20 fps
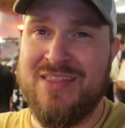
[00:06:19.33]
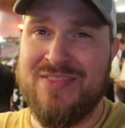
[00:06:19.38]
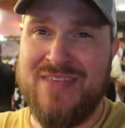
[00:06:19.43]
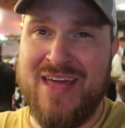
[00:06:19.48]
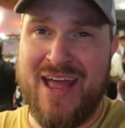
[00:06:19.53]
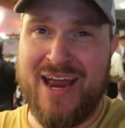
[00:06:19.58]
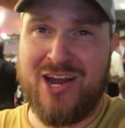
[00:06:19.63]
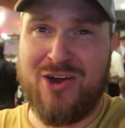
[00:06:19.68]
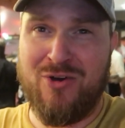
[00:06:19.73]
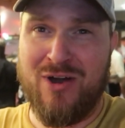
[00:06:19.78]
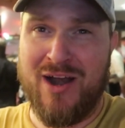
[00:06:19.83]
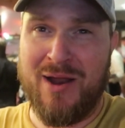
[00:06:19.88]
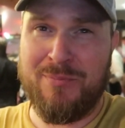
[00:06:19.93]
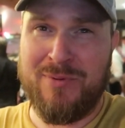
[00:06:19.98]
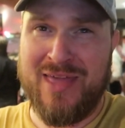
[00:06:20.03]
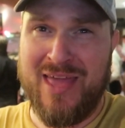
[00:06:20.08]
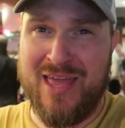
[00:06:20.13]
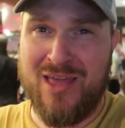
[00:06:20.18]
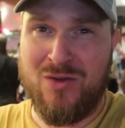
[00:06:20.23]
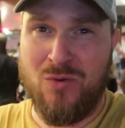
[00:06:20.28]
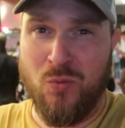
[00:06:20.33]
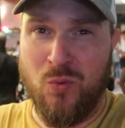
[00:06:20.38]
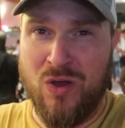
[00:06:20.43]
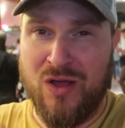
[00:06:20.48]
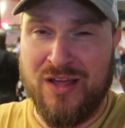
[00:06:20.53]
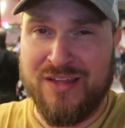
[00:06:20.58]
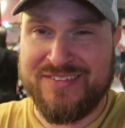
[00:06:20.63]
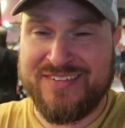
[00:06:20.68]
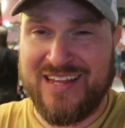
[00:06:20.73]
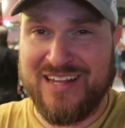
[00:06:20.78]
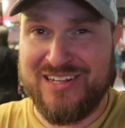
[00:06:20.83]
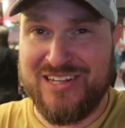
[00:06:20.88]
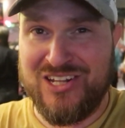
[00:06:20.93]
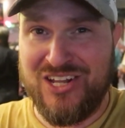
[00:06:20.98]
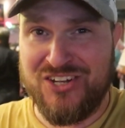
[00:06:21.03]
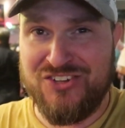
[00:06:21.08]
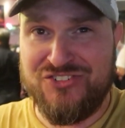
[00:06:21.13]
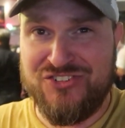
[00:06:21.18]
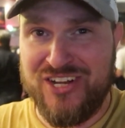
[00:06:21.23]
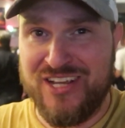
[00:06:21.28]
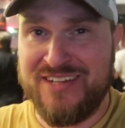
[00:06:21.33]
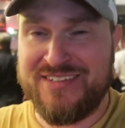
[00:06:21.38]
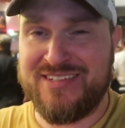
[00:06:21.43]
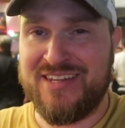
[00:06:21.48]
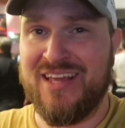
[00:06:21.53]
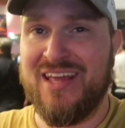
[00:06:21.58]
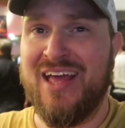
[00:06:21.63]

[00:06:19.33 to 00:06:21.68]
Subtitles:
that crab cake was legit.